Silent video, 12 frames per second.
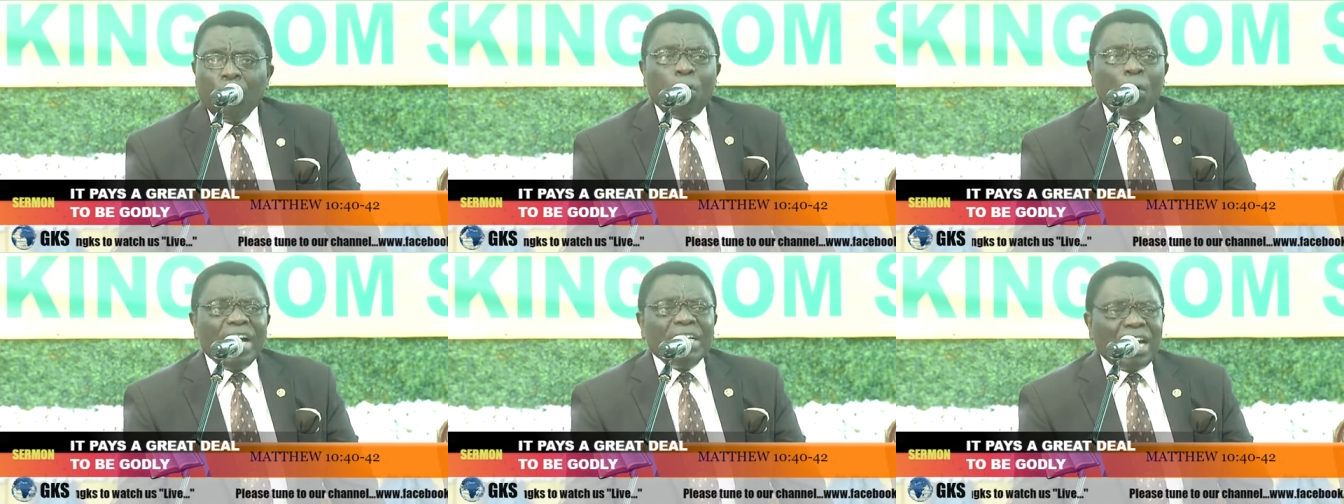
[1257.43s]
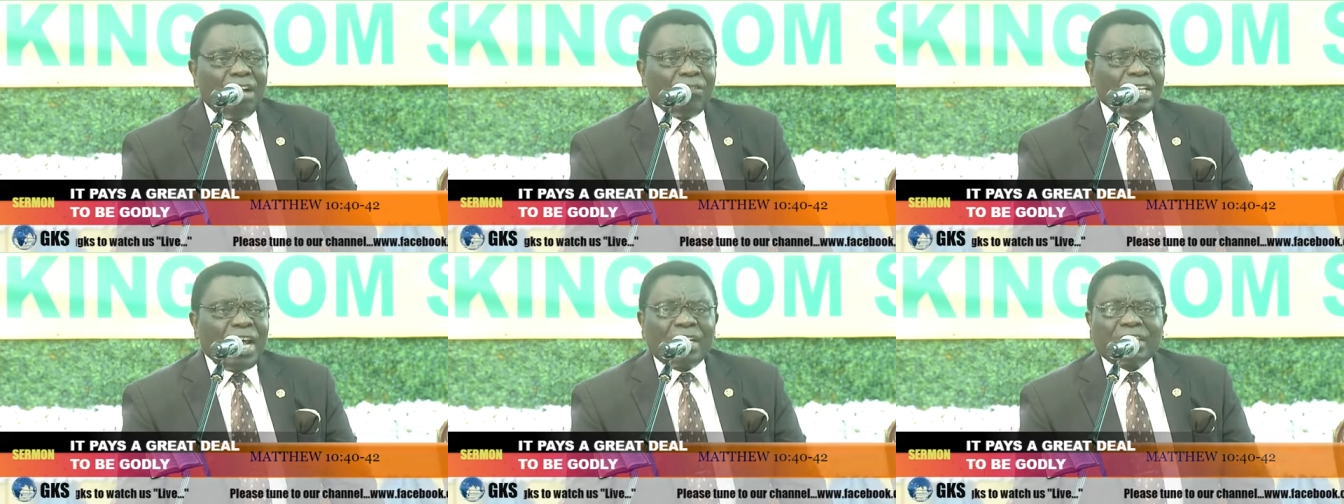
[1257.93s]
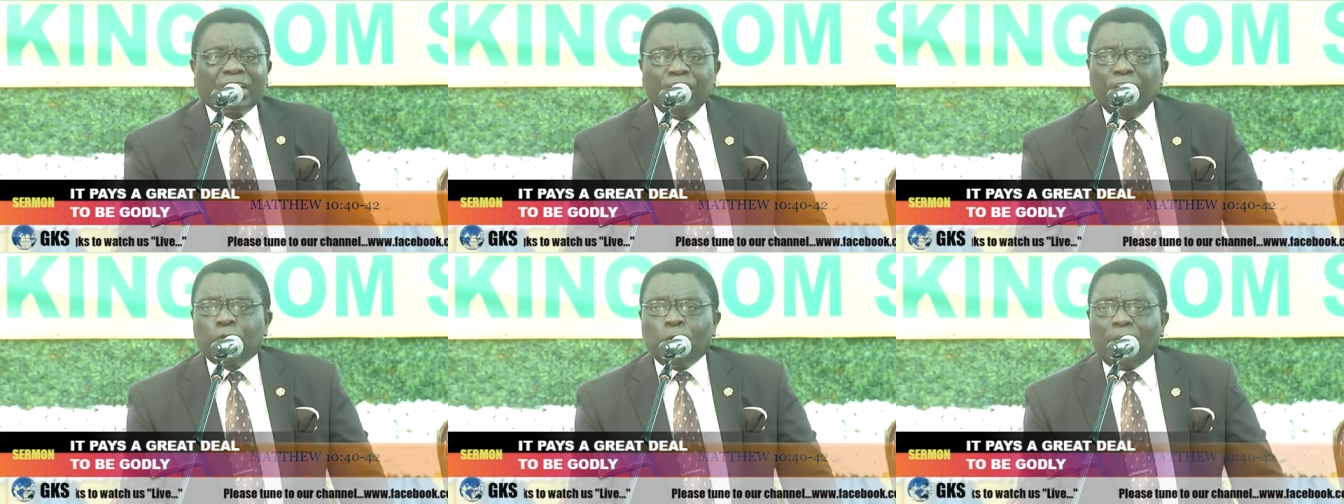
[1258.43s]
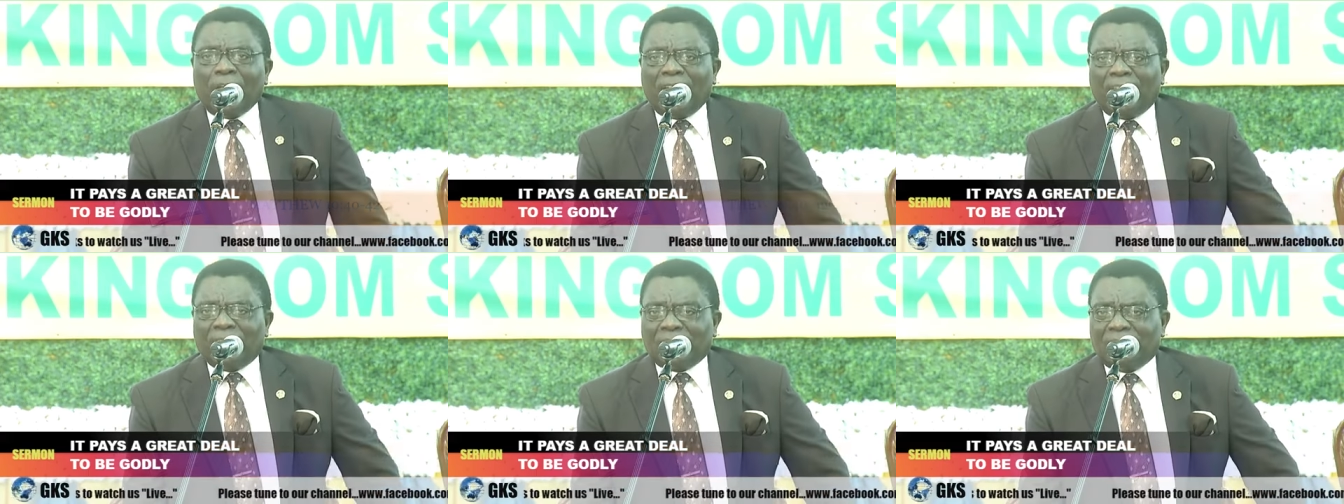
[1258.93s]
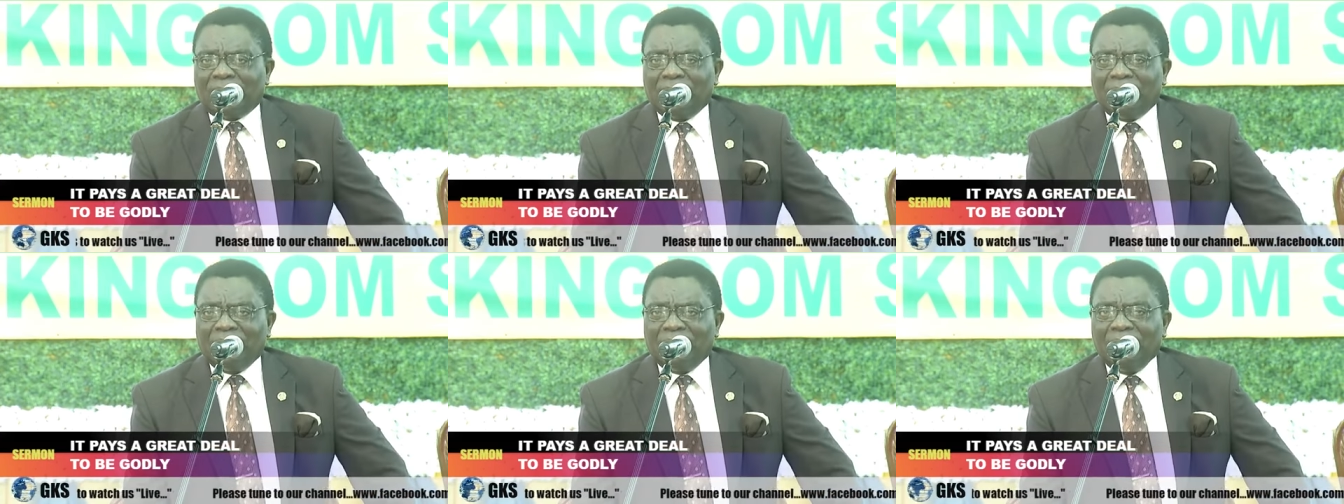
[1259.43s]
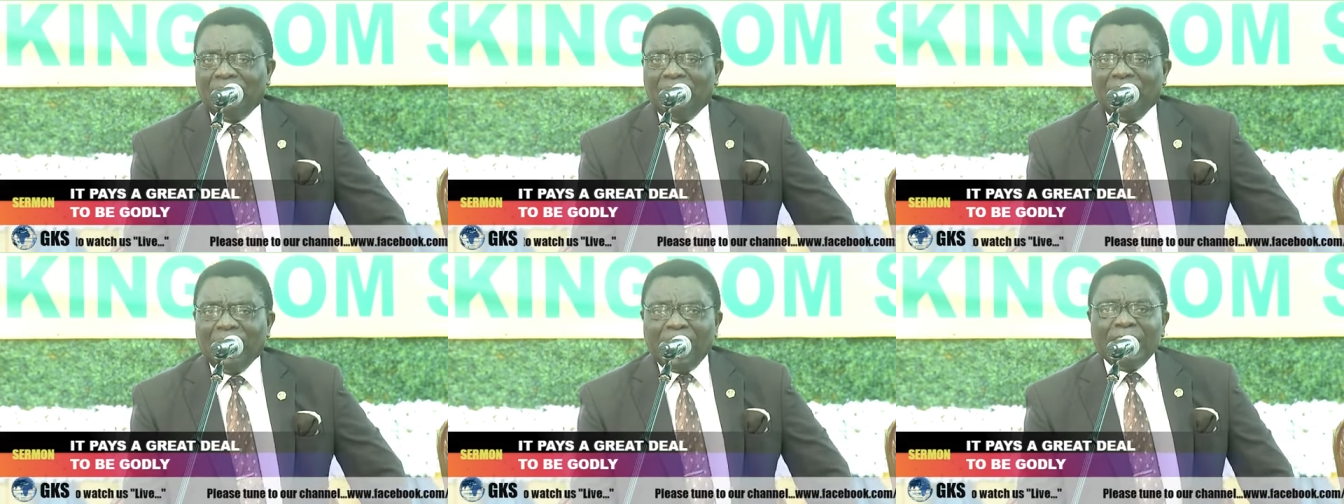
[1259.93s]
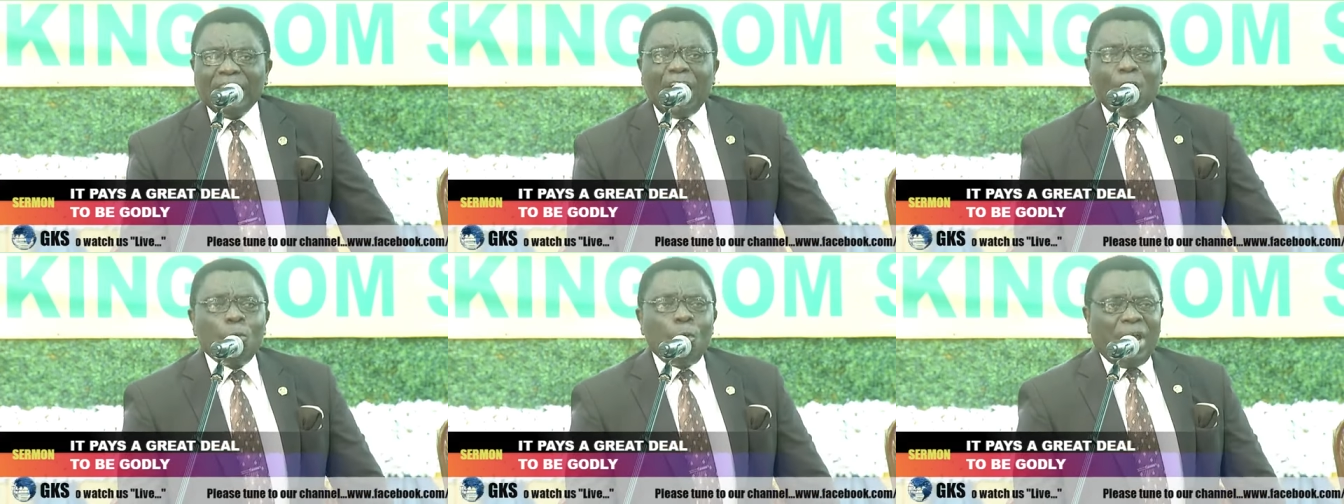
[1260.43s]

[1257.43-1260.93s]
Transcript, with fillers: when David had killed Goliath, he now